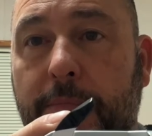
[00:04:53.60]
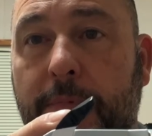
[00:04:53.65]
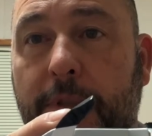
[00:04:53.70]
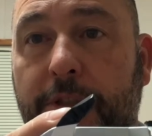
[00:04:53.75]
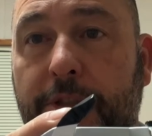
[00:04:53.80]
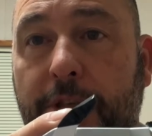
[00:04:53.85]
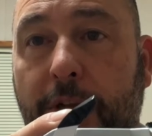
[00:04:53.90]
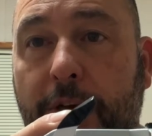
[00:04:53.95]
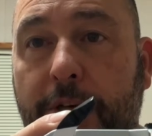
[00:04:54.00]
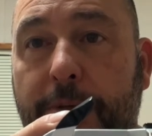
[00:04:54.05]

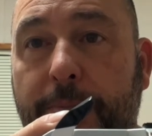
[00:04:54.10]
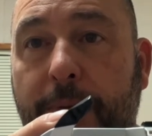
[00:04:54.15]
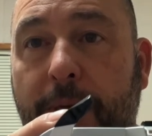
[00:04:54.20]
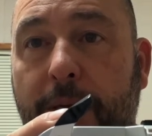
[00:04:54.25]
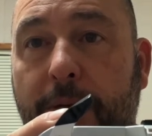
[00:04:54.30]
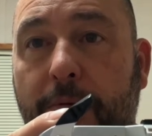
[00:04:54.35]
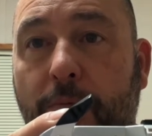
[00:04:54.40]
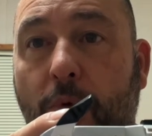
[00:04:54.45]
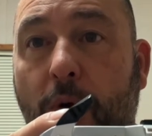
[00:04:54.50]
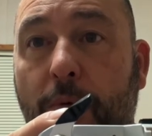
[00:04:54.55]
shutter
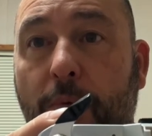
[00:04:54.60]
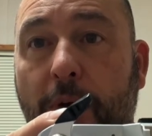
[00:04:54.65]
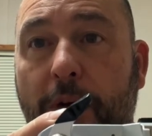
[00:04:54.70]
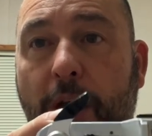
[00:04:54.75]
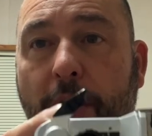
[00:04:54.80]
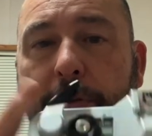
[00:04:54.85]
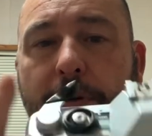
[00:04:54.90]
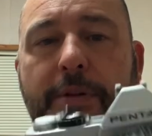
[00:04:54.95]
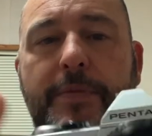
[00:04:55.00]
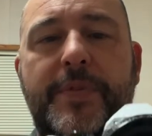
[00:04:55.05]
speed, 1
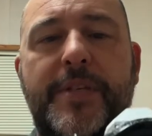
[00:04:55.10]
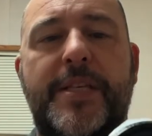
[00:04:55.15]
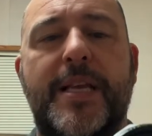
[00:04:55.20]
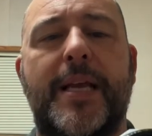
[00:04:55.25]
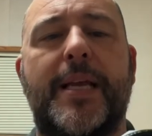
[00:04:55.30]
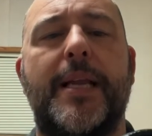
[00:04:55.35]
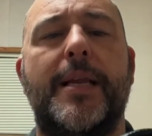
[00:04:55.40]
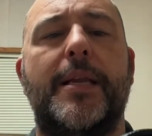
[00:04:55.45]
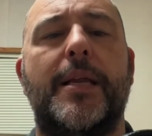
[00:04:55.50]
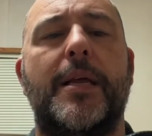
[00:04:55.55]
100th of a
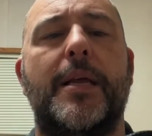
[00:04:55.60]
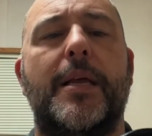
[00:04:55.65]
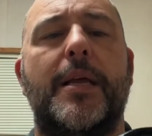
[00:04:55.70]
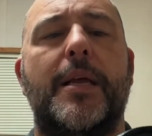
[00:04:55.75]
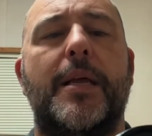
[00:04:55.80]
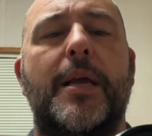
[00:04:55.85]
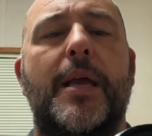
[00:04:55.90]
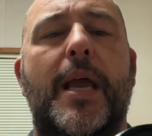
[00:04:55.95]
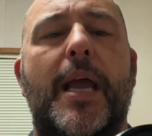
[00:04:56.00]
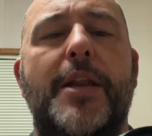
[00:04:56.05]
second.
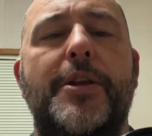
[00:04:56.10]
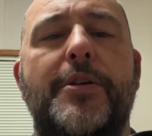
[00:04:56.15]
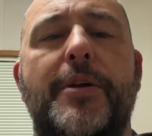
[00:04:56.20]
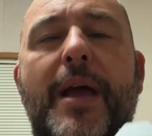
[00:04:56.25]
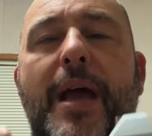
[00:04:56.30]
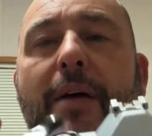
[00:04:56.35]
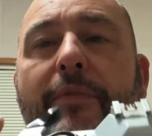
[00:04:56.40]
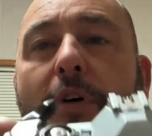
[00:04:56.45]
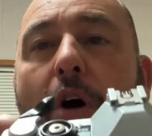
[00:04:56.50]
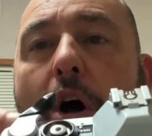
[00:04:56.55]
And you
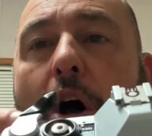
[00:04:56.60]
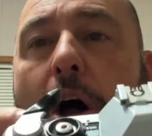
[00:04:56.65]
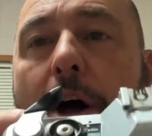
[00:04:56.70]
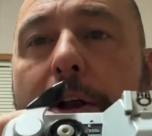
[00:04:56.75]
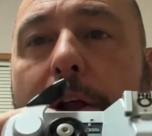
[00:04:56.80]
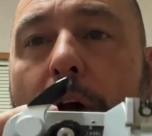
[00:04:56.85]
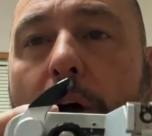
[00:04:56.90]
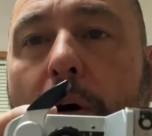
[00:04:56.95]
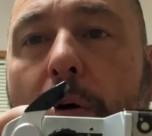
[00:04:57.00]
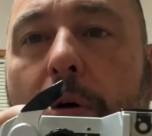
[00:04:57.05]
have
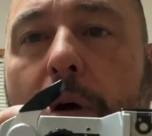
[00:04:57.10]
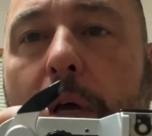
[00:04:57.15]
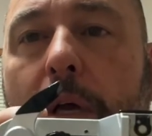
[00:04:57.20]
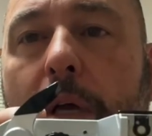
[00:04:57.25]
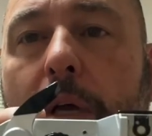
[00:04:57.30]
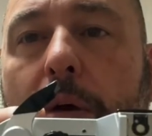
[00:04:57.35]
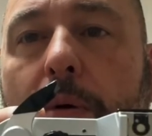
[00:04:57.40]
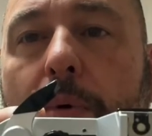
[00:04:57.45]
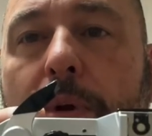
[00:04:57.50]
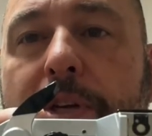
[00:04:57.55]
auto,
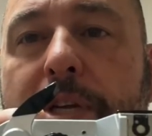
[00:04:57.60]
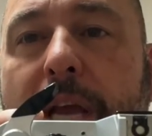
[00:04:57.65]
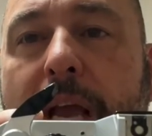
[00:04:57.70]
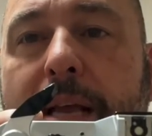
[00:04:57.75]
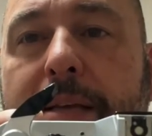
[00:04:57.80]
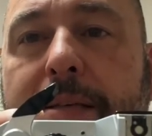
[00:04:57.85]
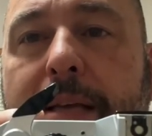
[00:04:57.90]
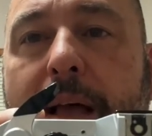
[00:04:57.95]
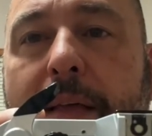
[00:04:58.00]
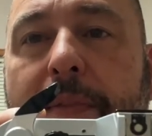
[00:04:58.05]
which
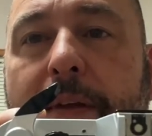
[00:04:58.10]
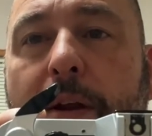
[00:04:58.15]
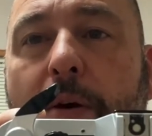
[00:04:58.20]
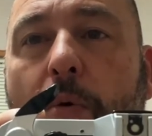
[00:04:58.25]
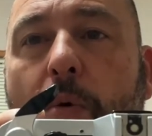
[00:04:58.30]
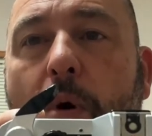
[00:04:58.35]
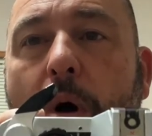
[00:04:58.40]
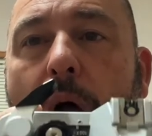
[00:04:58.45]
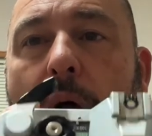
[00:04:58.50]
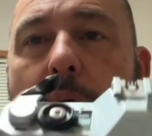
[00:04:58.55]
has on there
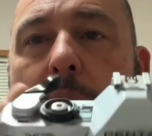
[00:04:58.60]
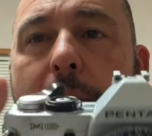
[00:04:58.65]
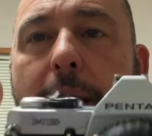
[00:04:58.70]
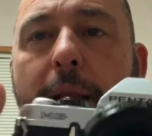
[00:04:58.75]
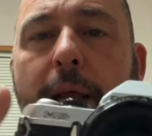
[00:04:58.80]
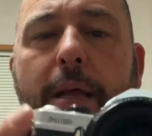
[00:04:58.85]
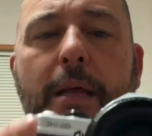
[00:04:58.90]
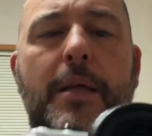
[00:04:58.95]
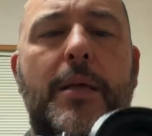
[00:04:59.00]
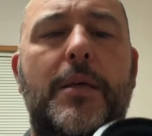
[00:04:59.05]

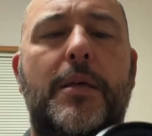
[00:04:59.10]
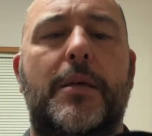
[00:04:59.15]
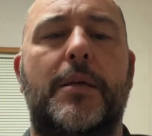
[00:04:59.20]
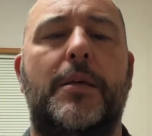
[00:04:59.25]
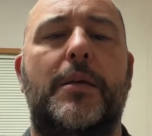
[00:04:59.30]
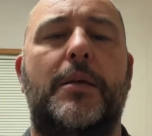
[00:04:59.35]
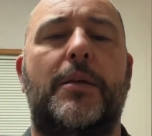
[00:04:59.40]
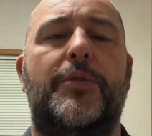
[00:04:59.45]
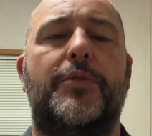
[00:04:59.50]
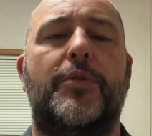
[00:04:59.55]
1
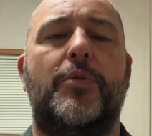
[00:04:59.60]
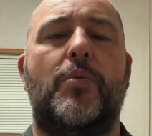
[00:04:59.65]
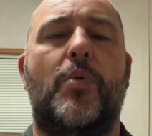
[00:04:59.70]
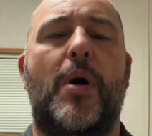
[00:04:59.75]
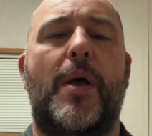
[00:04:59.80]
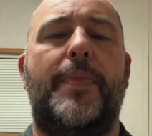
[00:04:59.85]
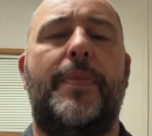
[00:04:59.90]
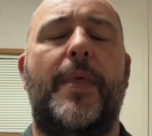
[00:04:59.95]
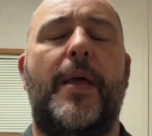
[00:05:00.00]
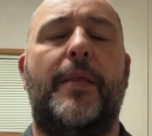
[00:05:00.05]
through
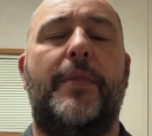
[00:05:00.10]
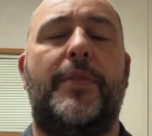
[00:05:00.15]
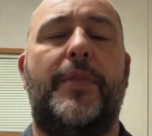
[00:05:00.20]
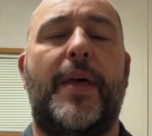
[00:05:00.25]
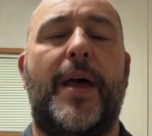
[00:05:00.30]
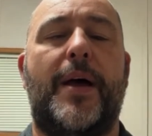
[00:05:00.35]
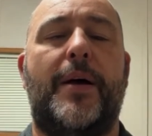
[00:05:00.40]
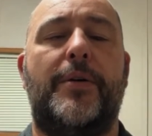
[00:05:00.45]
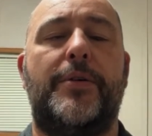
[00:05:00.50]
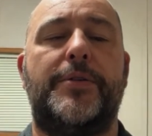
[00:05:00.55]

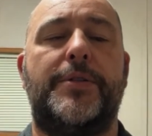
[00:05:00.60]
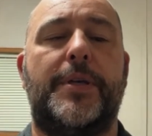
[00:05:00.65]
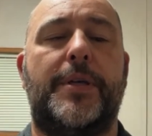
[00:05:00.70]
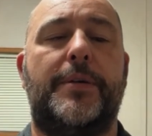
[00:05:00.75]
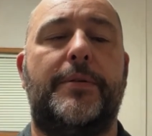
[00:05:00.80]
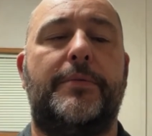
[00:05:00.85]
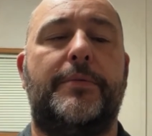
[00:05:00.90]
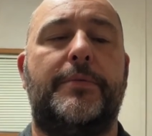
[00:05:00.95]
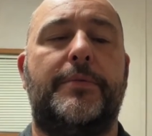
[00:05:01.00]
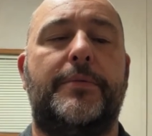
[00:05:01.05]
1,000.
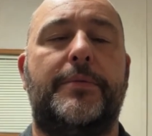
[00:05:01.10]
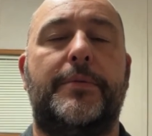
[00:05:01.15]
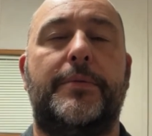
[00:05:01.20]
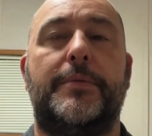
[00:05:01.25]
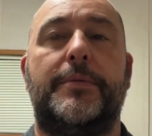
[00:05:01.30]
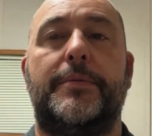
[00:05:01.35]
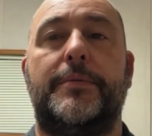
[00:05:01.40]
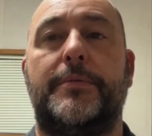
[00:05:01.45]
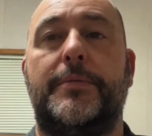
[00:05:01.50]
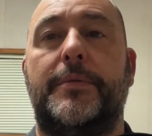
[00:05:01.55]

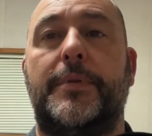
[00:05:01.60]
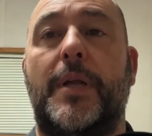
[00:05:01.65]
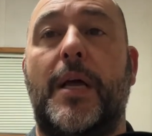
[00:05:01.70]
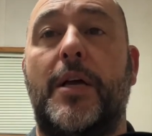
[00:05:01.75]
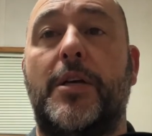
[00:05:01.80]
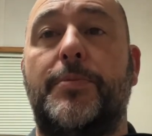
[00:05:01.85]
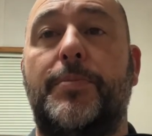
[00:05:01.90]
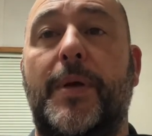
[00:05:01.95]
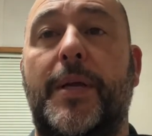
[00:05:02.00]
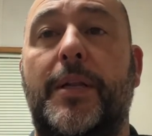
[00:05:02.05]
I'll
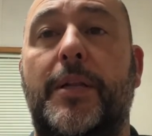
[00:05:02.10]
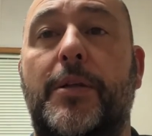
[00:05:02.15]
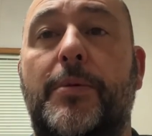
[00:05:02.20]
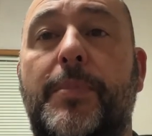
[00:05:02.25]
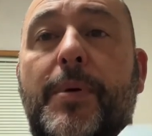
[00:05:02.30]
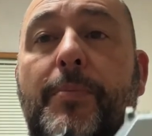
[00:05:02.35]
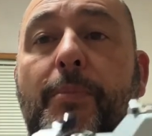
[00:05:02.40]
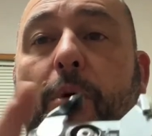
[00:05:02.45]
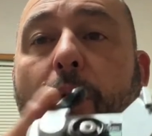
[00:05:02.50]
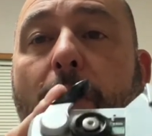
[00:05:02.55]
explain a little
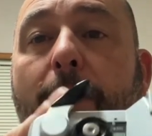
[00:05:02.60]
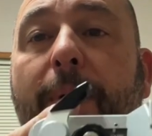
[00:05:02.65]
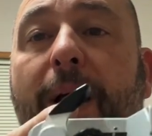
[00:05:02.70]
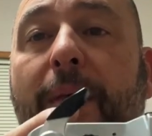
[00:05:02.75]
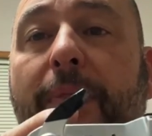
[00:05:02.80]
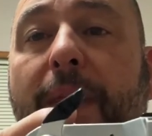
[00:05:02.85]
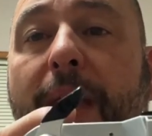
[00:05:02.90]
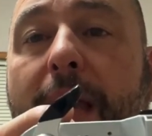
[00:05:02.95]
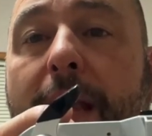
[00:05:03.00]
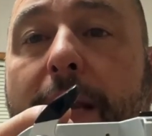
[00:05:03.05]
bit more
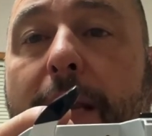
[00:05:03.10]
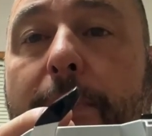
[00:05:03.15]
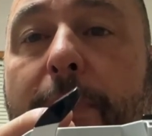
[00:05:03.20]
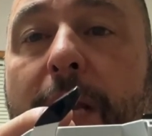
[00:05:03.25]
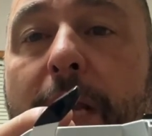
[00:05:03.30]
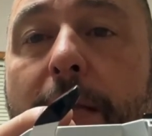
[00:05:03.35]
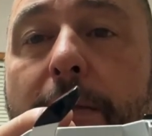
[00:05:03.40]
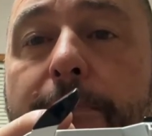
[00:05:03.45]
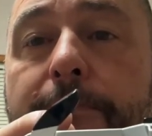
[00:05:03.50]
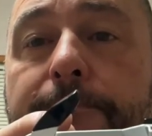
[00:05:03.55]
about that in a
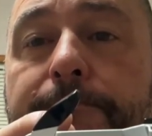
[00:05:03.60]
minute.